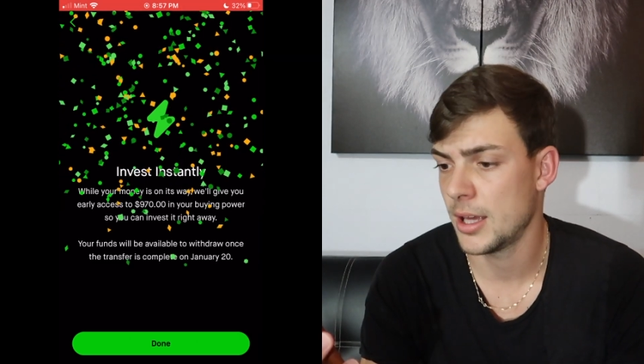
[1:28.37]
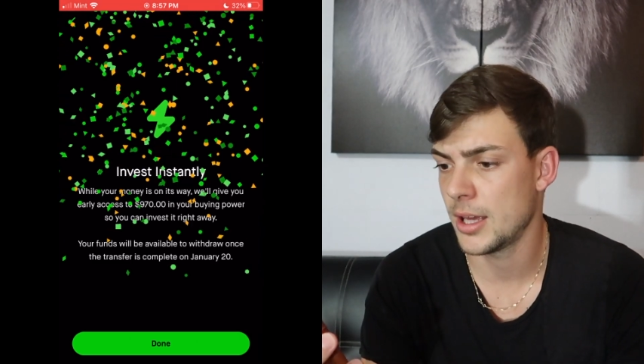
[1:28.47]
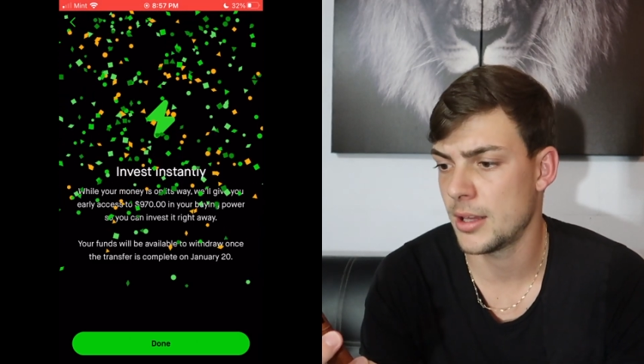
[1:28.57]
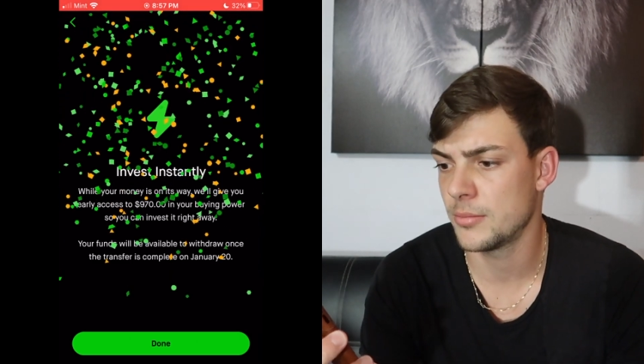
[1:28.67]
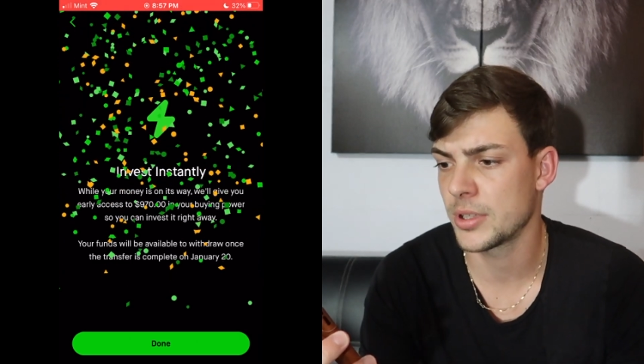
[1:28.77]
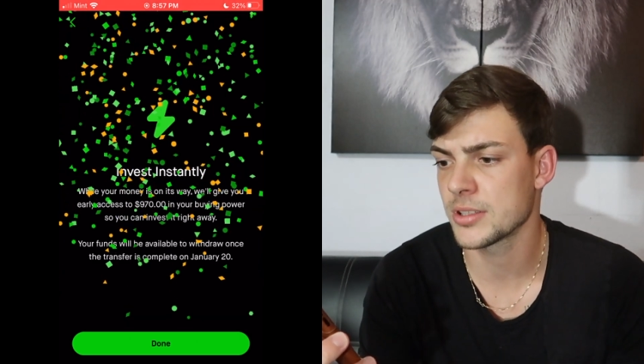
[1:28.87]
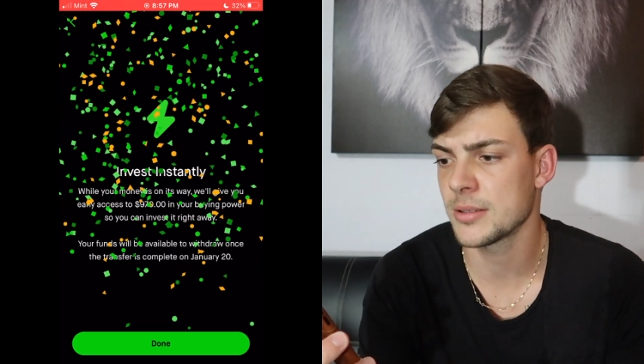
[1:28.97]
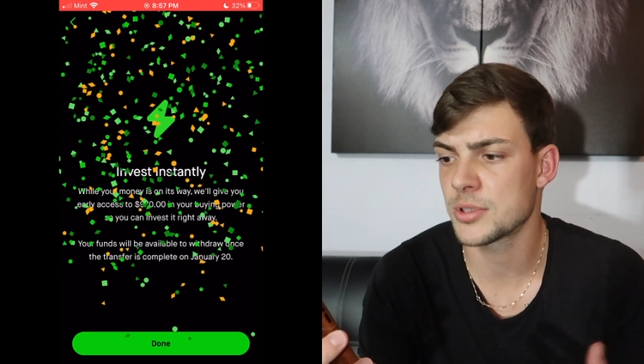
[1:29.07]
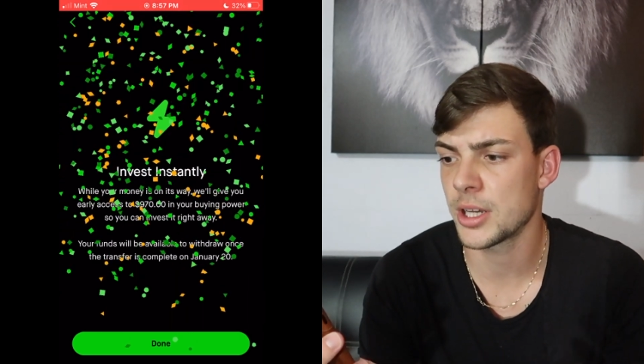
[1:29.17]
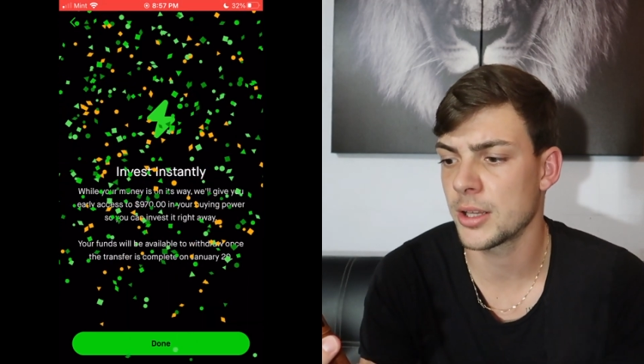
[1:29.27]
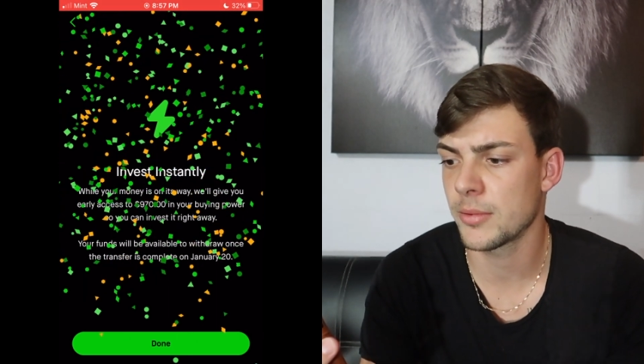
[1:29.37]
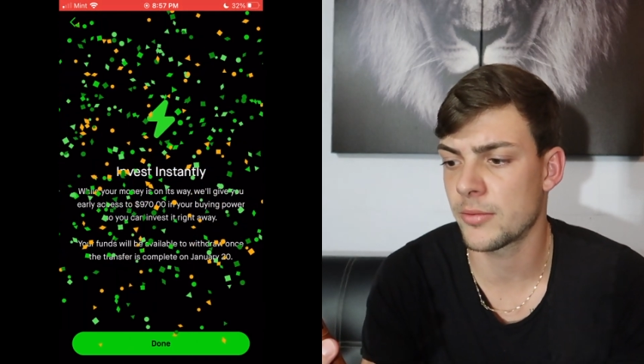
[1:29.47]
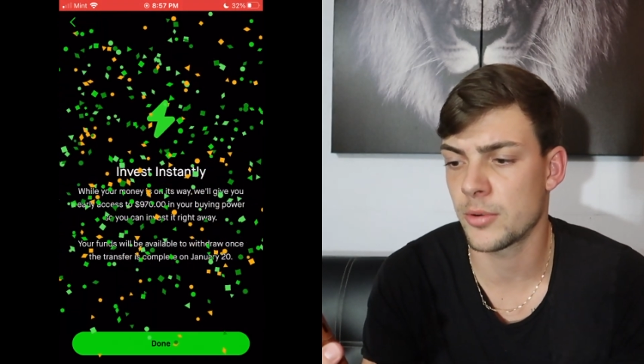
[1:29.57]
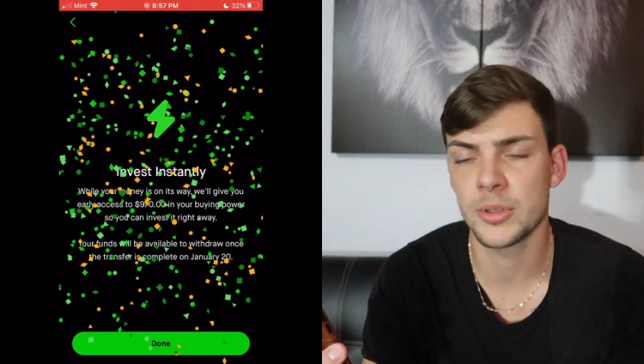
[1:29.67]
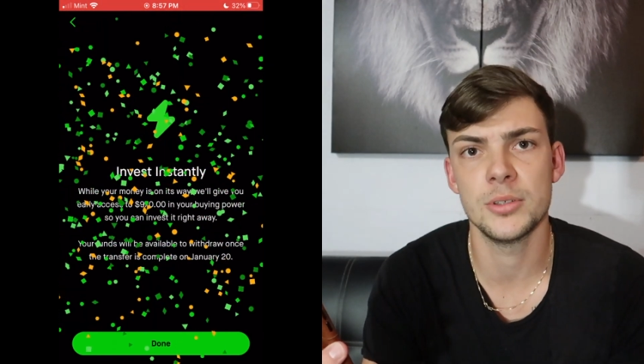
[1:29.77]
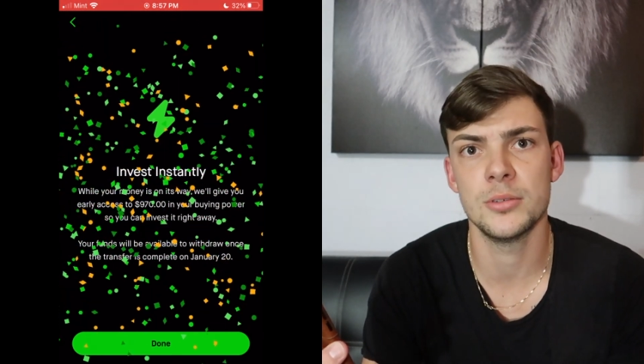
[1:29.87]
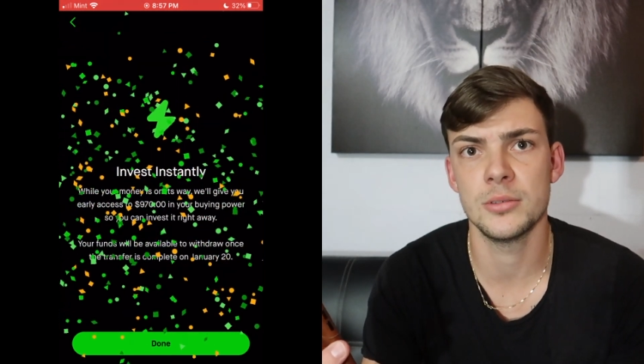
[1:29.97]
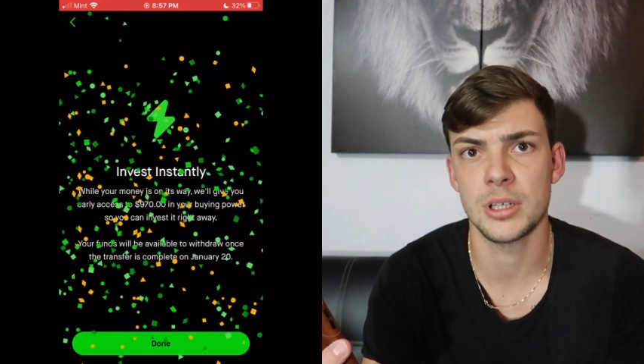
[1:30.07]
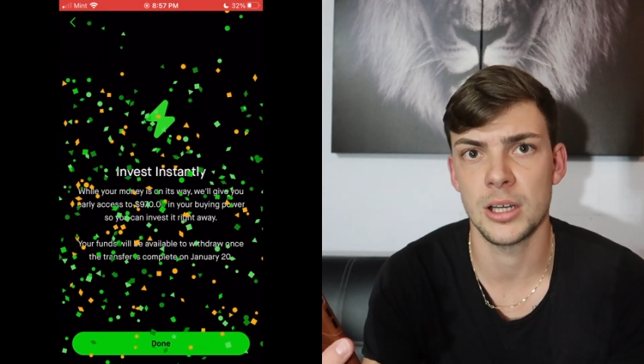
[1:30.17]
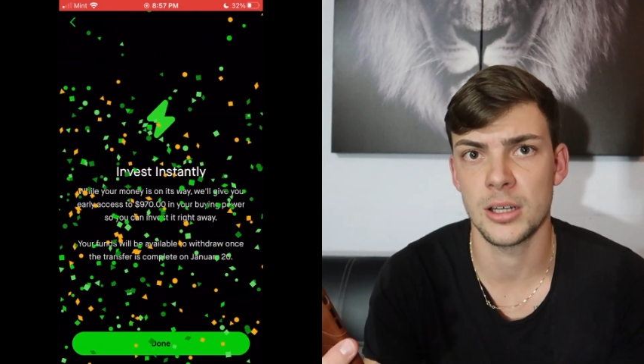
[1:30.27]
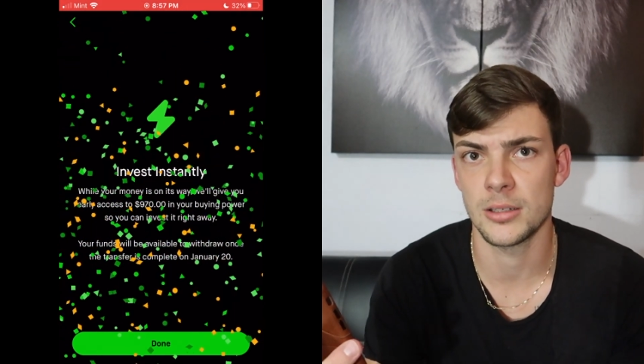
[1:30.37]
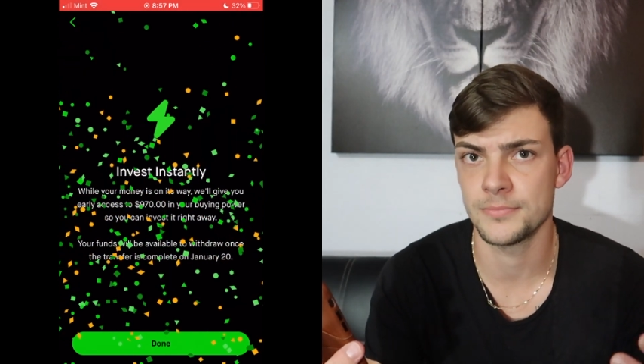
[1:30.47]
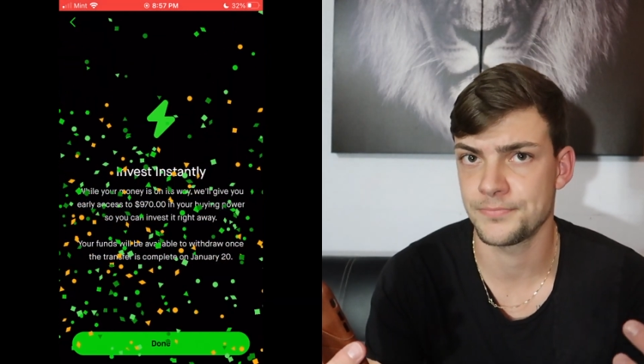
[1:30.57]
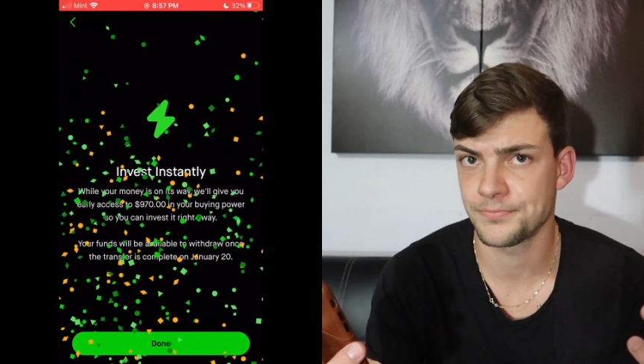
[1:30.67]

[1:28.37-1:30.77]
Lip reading: and because I'm trading with Robinhood